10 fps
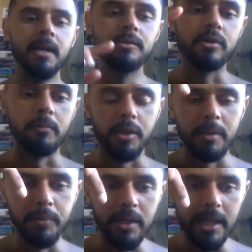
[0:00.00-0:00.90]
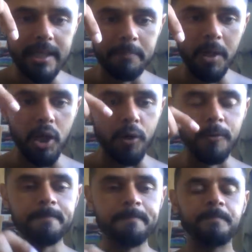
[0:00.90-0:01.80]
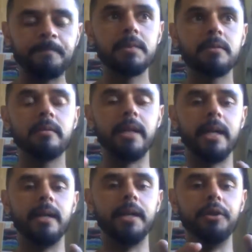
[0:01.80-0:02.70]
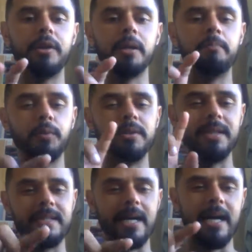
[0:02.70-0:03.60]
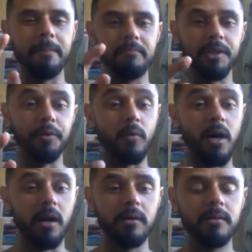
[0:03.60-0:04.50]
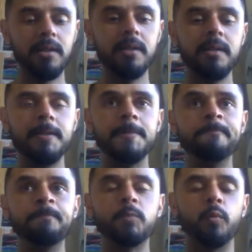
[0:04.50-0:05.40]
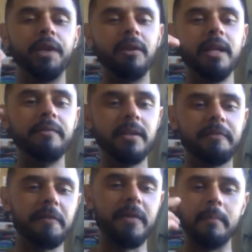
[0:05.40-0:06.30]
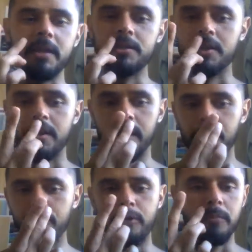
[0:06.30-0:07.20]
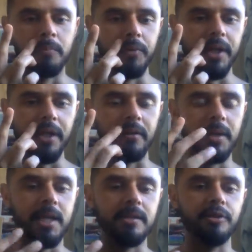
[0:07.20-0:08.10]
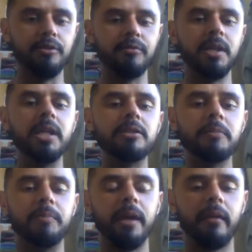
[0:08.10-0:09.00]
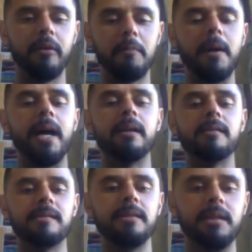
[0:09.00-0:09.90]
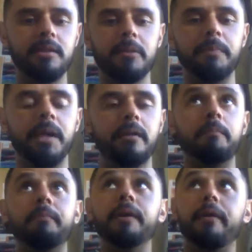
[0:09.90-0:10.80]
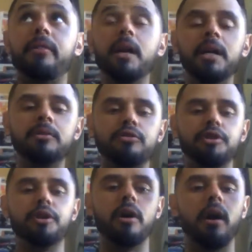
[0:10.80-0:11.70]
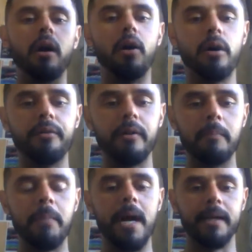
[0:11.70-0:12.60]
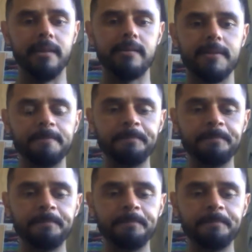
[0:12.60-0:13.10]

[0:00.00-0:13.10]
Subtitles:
So I'm going to put a link below that you can put the time that you are. When you live in the fifth dimension, you don't breathe because you don't need to breathe. Your body doesn't need to breathe. You breathe to your other bodies.